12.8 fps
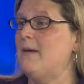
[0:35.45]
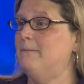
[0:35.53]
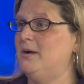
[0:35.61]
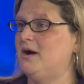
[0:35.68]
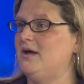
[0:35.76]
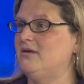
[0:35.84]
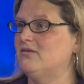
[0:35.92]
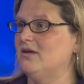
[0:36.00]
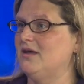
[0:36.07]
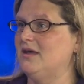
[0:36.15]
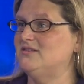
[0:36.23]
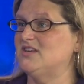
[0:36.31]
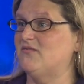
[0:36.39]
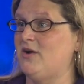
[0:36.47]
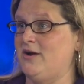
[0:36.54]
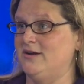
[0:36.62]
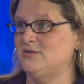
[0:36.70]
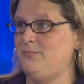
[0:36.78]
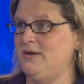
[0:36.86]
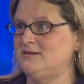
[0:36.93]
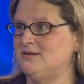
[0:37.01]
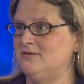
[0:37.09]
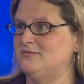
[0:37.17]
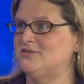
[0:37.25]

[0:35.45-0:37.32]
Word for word: but it's very expensive.